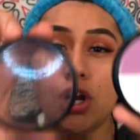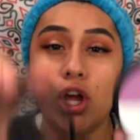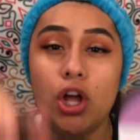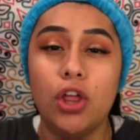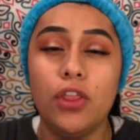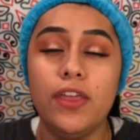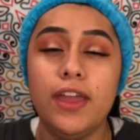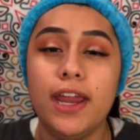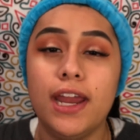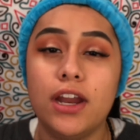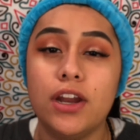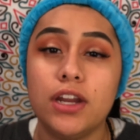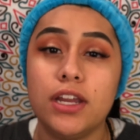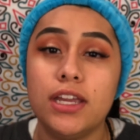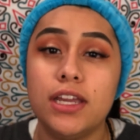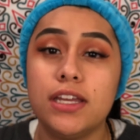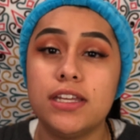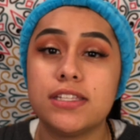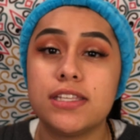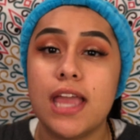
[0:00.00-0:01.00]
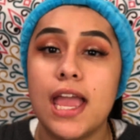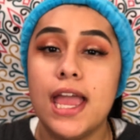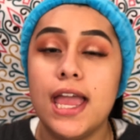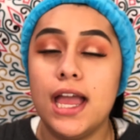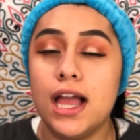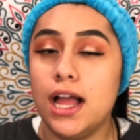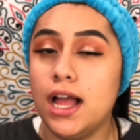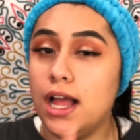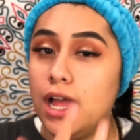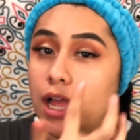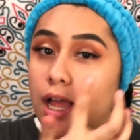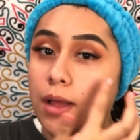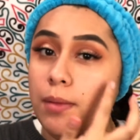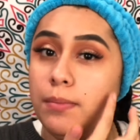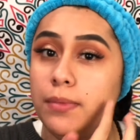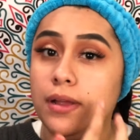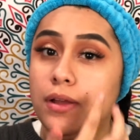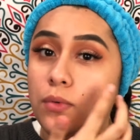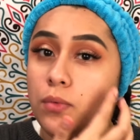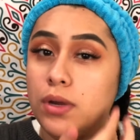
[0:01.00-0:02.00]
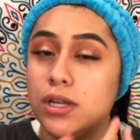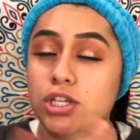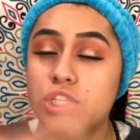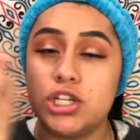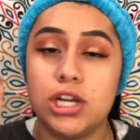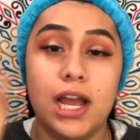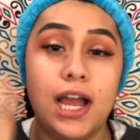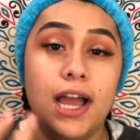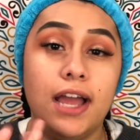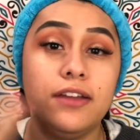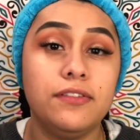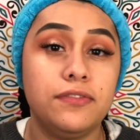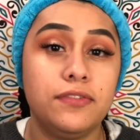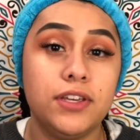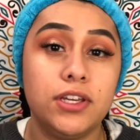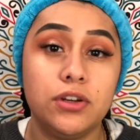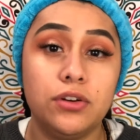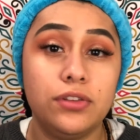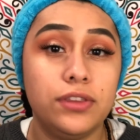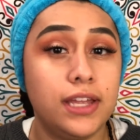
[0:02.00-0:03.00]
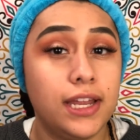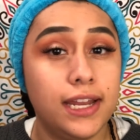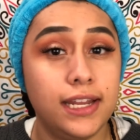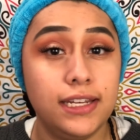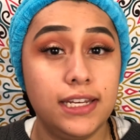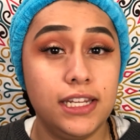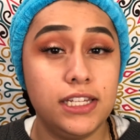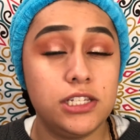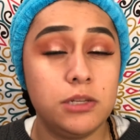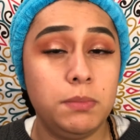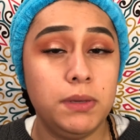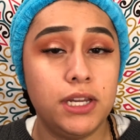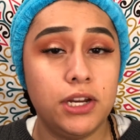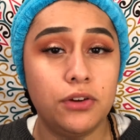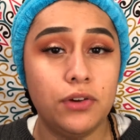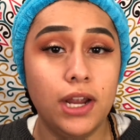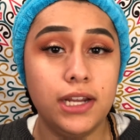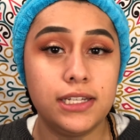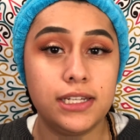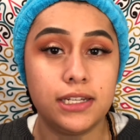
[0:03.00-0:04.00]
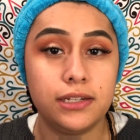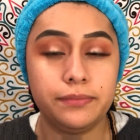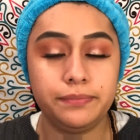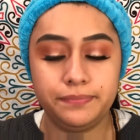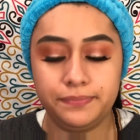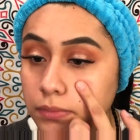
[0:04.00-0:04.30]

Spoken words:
all the areas which I feel that need to be corrected.